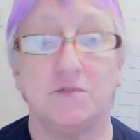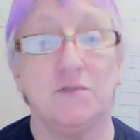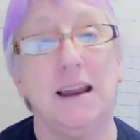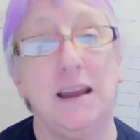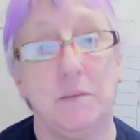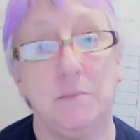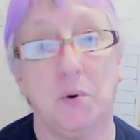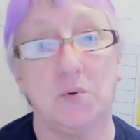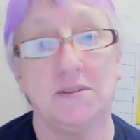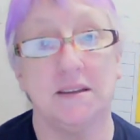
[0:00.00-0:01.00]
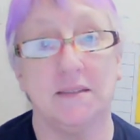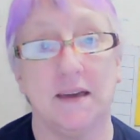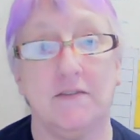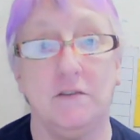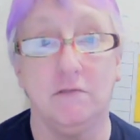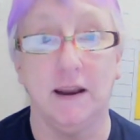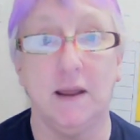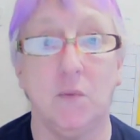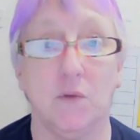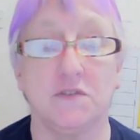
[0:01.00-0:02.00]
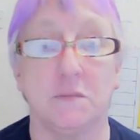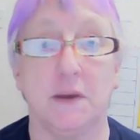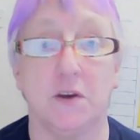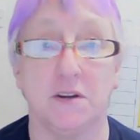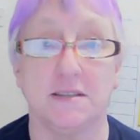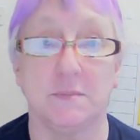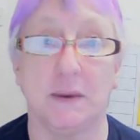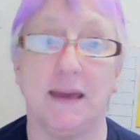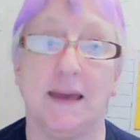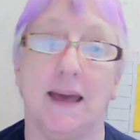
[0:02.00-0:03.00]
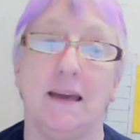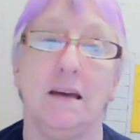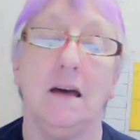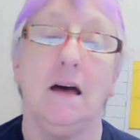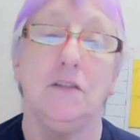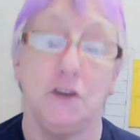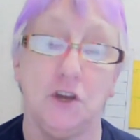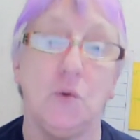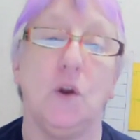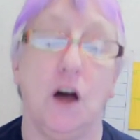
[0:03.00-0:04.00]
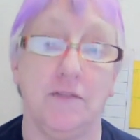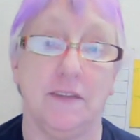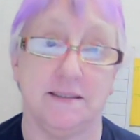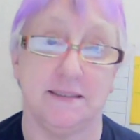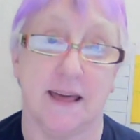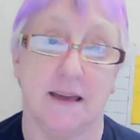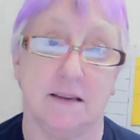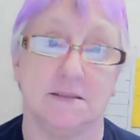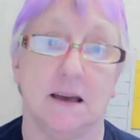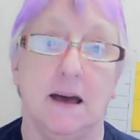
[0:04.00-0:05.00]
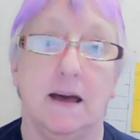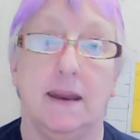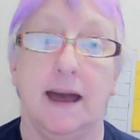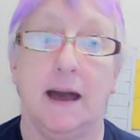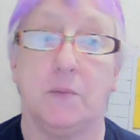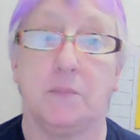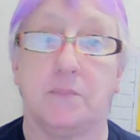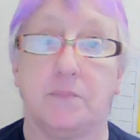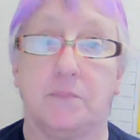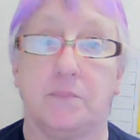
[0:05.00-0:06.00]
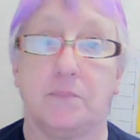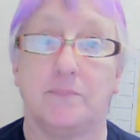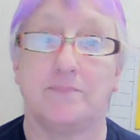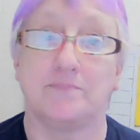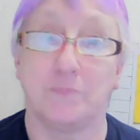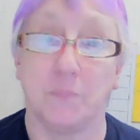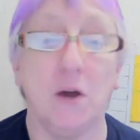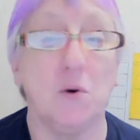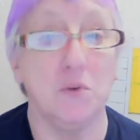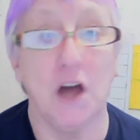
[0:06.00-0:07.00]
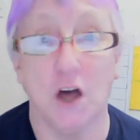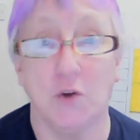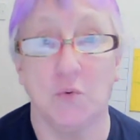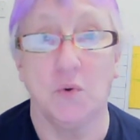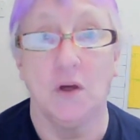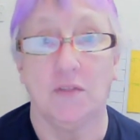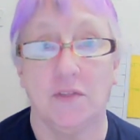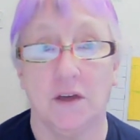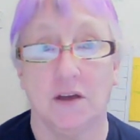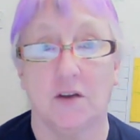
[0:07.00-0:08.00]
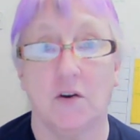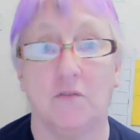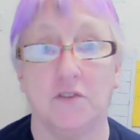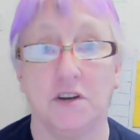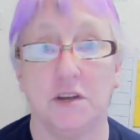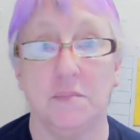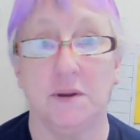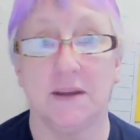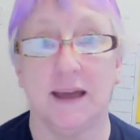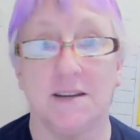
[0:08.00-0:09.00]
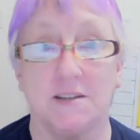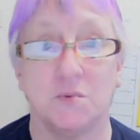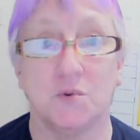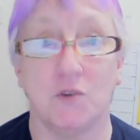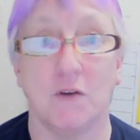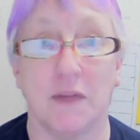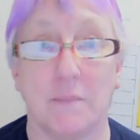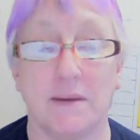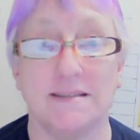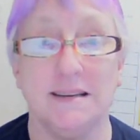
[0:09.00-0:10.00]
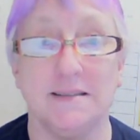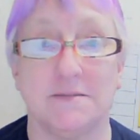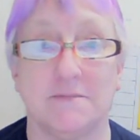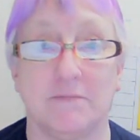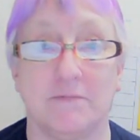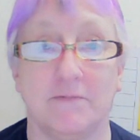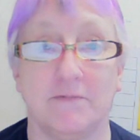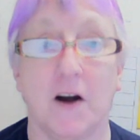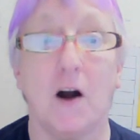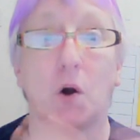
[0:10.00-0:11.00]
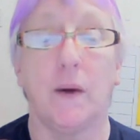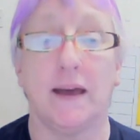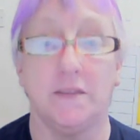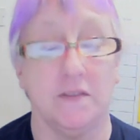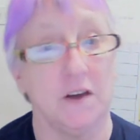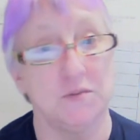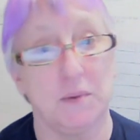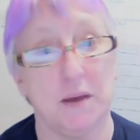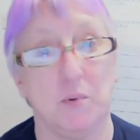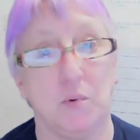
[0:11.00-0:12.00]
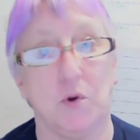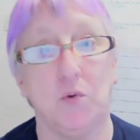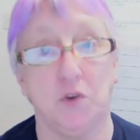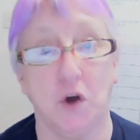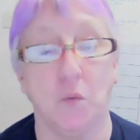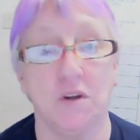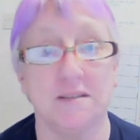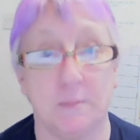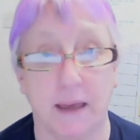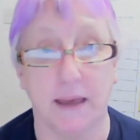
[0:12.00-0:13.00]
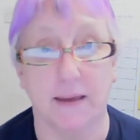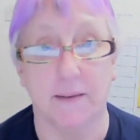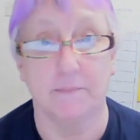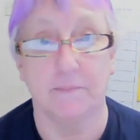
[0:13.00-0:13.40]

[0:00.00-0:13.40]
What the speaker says: really important that if you really want to be good at speaking, that you learn these things. Now, we all know that confident communicators will grow their business far quicker than those people who don't want to speak.